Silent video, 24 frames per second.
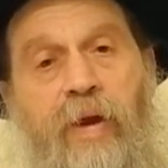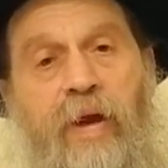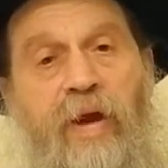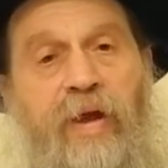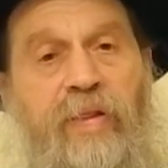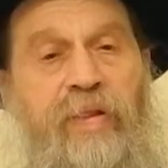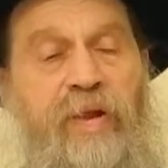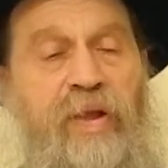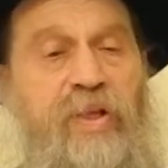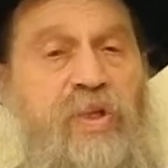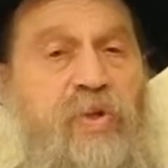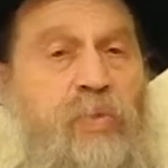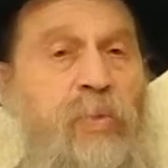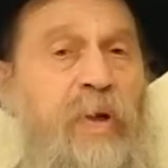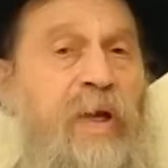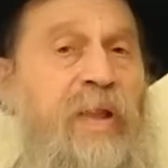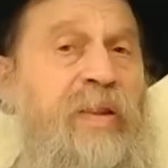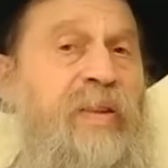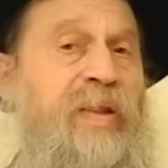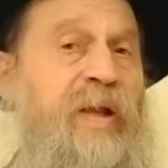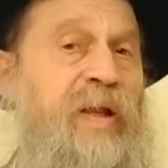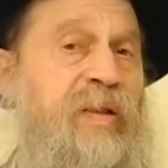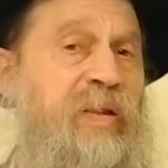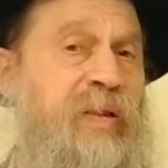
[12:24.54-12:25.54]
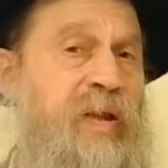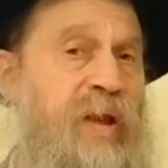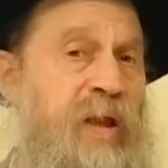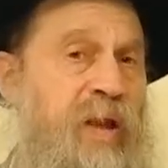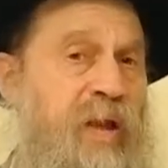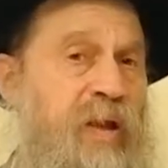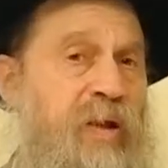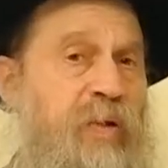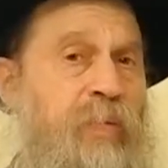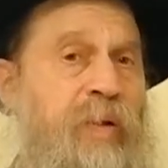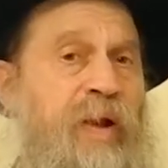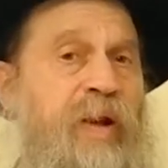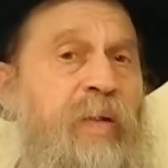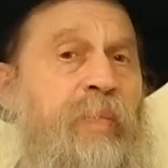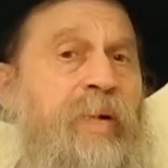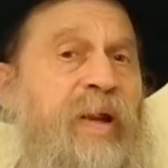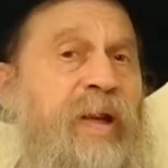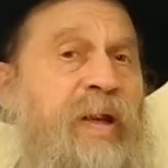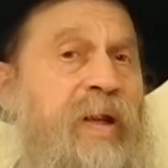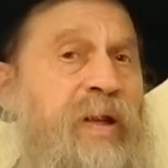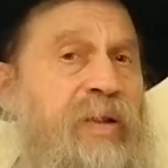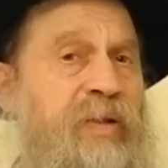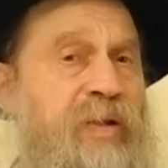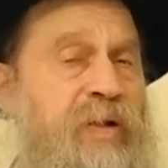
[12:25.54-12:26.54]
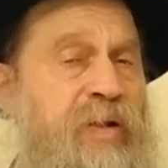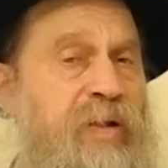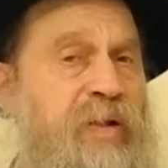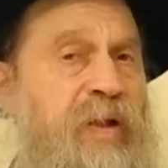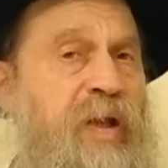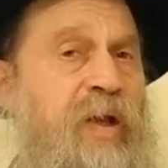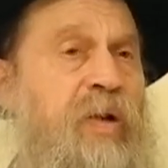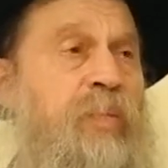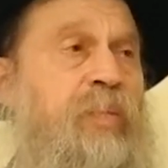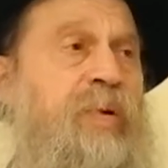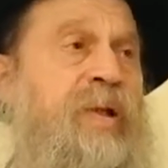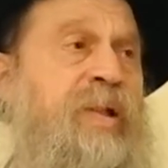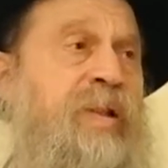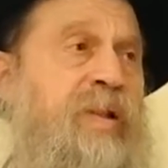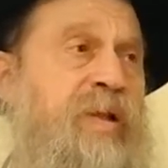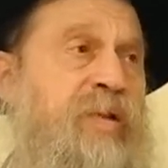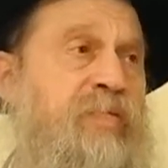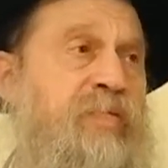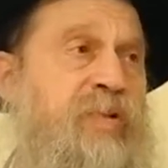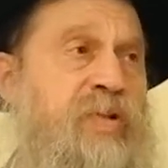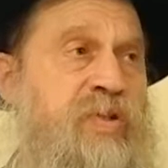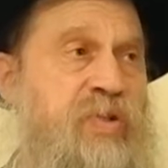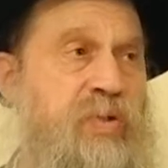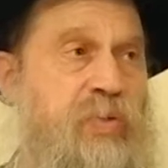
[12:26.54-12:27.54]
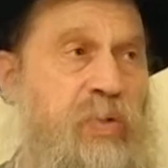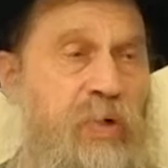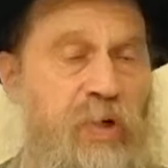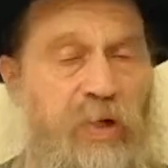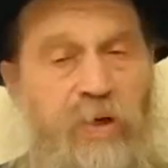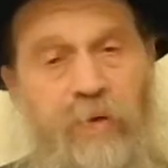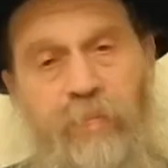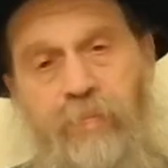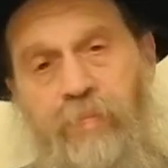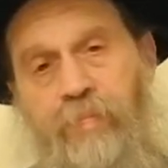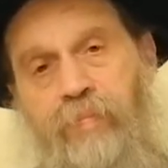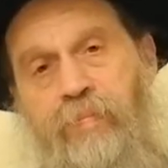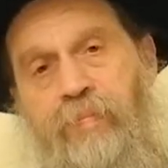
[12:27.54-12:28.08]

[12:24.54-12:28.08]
And that's when, that day already, by the end of the day, we leave the Sukkah.